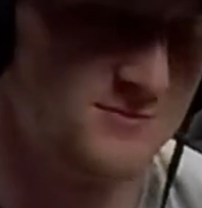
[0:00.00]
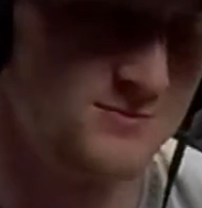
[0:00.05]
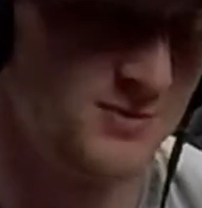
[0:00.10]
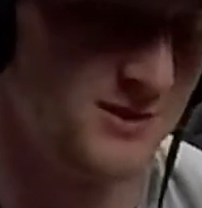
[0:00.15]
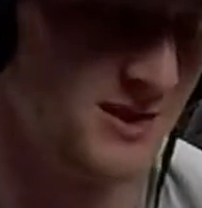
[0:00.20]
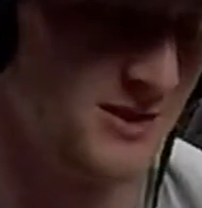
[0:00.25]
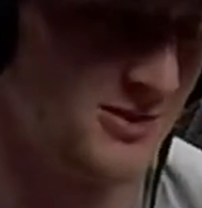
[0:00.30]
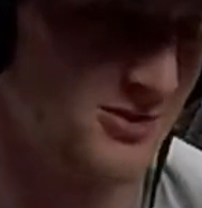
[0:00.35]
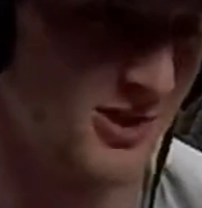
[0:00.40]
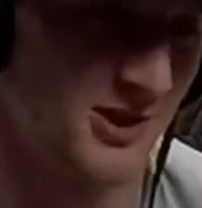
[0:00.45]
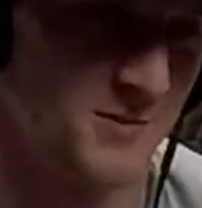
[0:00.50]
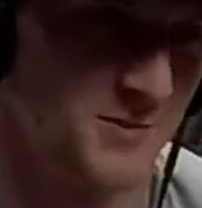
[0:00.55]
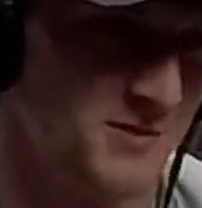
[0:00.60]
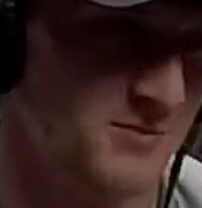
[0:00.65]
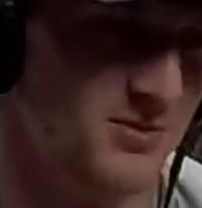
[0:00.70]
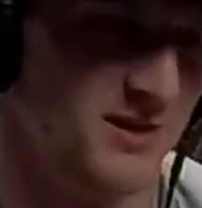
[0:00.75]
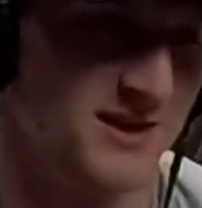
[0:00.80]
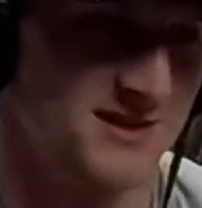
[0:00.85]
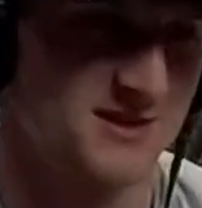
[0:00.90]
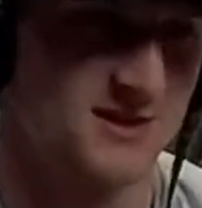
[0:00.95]
been incredibly
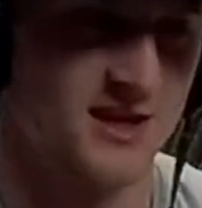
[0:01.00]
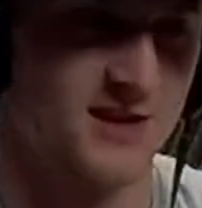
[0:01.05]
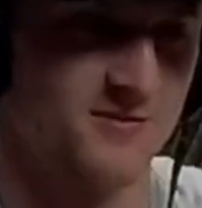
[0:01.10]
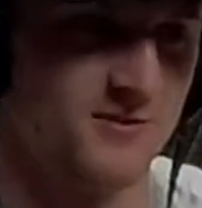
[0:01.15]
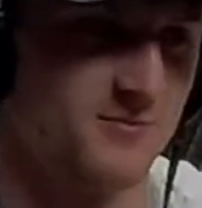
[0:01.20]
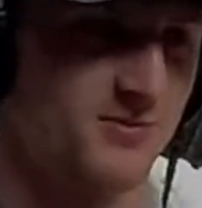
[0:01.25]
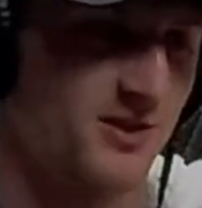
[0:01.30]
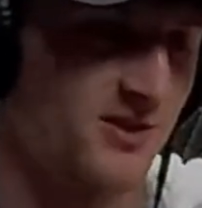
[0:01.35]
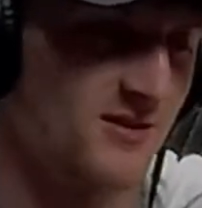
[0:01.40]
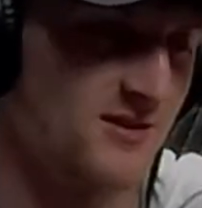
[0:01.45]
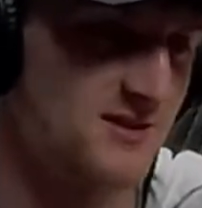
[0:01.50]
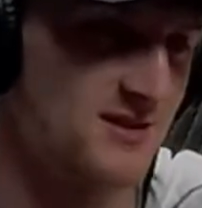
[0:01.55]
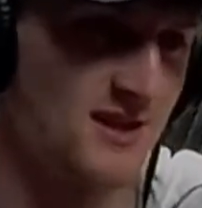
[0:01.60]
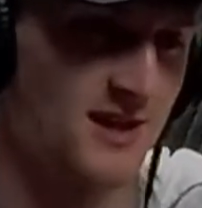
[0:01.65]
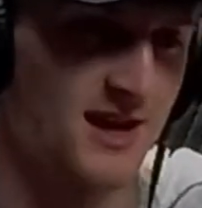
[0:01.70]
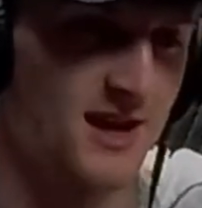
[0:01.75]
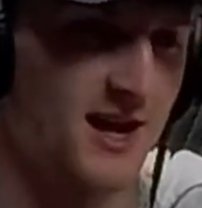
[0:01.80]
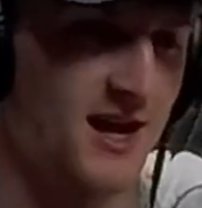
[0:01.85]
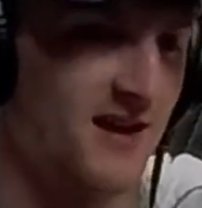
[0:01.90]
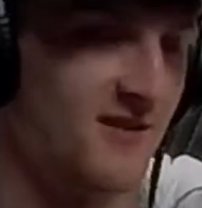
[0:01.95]
blessed to have the parents that
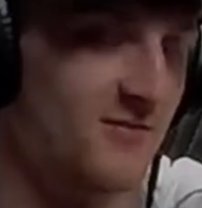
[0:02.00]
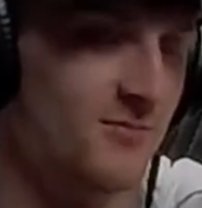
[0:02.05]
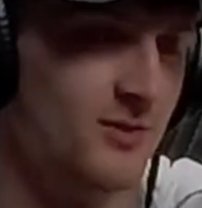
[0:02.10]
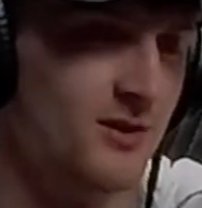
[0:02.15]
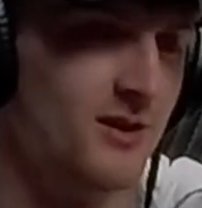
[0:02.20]
I have.